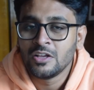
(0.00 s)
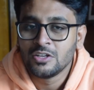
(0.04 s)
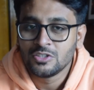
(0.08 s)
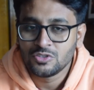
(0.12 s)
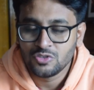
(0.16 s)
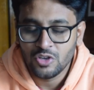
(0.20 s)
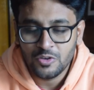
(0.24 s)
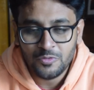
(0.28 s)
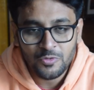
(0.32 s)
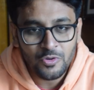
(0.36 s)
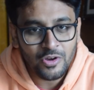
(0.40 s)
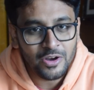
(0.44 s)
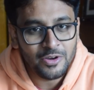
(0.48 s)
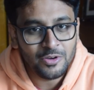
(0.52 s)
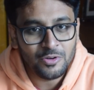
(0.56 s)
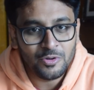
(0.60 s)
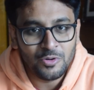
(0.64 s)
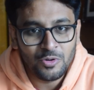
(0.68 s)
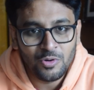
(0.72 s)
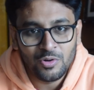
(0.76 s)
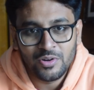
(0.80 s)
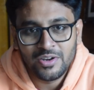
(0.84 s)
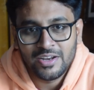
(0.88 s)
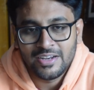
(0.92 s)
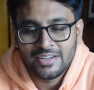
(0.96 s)
So if you want to
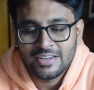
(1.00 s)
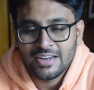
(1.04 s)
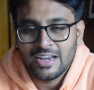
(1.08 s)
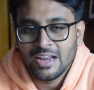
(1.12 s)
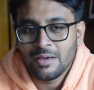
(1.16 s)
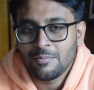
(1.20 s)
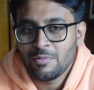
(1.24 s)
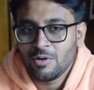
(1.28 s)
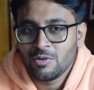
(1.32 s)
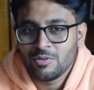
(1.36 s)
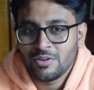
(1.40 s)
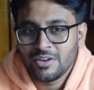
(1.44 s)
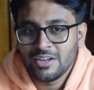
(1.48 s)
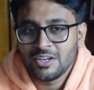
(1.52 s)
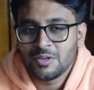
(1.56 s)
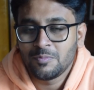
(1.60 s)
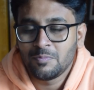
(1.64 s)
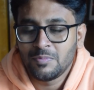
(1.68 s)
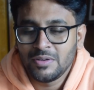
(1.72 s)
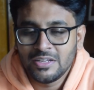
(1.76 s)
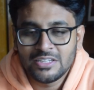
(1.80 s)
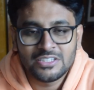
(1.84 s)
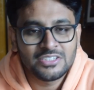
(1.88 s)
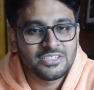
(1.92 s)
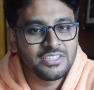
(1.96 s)
know detail about it,
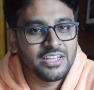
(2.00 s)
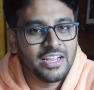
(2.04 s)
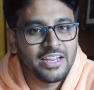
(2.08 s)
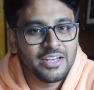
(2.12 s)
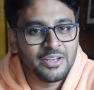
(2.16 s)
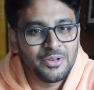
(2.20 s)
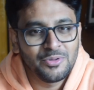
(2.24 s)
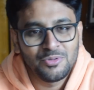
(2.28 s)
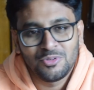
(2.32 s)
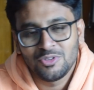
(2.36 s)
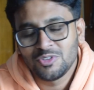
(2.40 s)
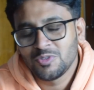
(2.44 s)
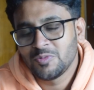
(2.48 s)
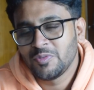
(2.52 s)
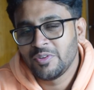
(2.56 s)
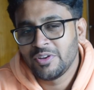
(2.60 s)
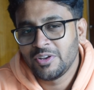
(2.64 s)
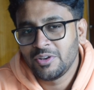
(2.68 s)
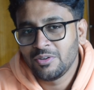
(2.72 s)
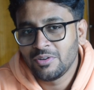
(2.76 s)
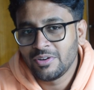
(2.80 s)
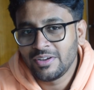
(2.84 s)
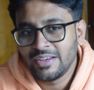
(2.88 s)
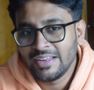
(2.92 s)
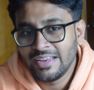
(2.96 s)
please stay in this
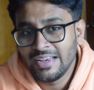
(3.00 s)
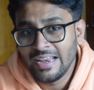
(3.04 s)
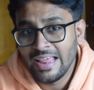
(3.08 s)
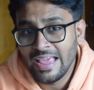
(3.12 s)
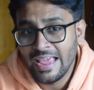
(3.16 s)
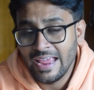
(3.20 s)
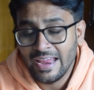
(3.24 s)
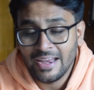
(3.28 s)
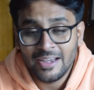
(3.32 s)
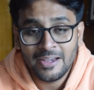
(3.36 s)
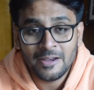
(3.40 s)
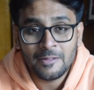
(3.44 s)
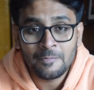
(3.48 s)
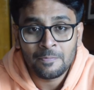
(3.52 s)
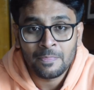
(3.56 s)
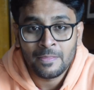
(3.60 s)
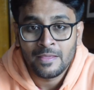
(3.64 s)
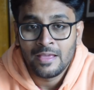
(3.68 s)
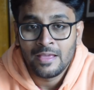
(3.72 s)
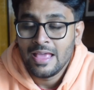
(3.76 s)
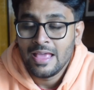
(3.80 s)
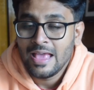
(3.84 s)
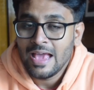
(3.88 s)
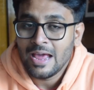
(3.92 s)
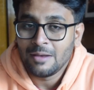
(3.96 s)
video till end
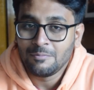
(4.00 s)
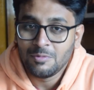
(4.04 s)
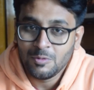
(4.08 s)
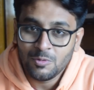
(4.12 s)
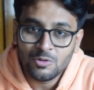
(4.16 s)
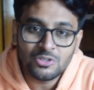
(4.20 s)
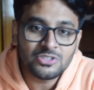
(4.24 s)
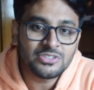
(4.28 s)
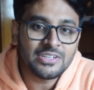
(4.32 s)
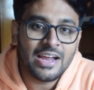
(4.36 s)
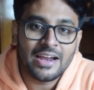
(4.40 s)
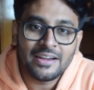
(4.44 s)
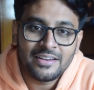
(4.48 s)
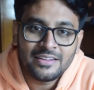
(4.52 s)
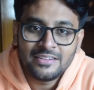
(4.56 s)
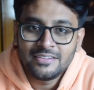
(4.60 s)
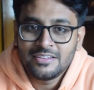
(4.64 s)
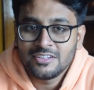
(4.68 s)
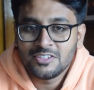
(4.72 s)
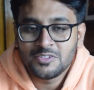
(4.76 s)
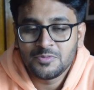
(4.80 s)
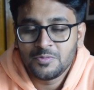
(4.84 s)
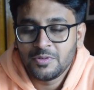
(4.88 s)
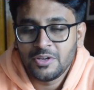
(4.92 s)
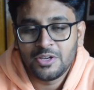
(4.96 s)
and before starting
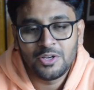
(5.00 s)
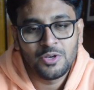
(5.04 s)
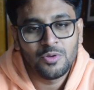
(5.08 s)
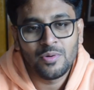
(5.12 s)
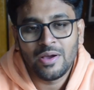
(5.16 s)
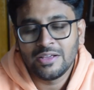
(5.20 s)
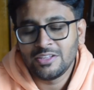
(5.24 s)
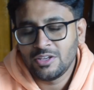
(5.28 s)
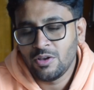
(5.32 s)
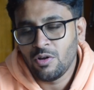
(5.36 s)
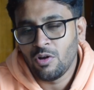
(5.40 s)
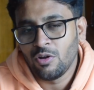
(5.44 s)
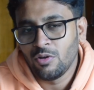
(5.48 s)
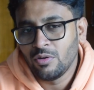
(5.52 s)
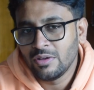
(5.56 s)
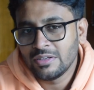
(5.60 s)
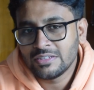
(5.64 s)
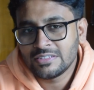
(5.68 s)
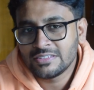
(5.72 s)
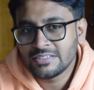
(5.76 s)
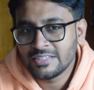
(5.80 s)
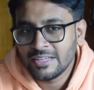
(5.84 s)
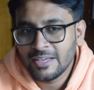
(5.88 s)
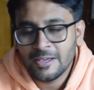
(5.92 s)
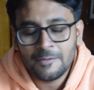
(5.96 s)
this video, as I
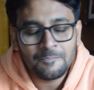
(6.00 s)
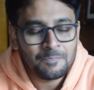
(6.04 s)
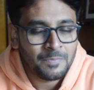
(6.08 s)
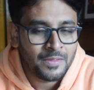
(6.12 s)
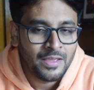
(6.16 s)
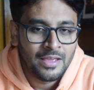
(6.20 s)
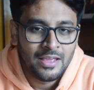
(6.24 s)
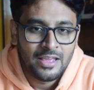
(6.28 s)
always say,